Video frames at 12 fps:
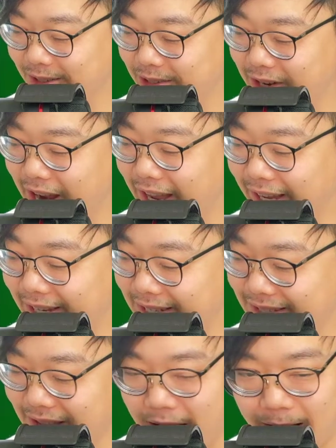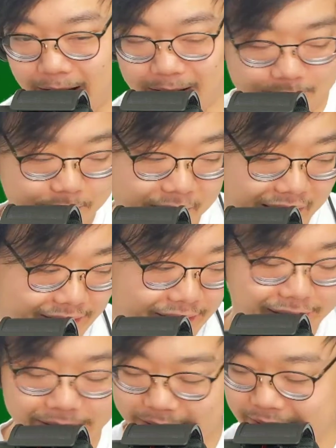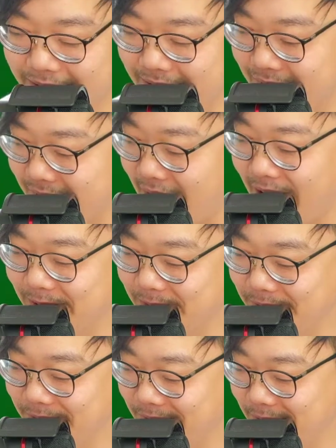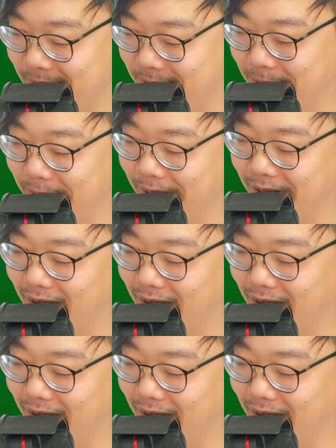Drag is like basically the size of the studio.